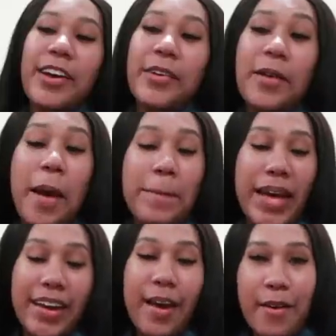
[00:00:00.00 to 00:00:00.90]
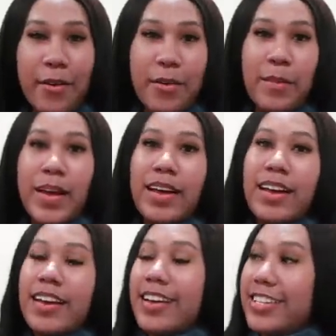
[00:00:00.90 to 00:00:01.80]
I'm back home.
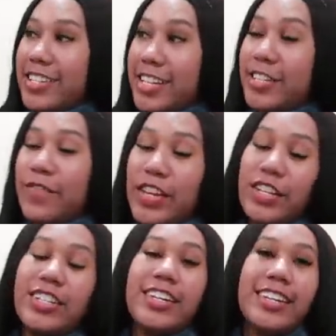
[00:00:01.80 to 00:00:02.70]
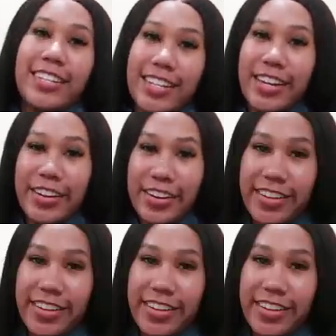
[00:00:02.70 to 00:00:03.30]
just finished eating dinner.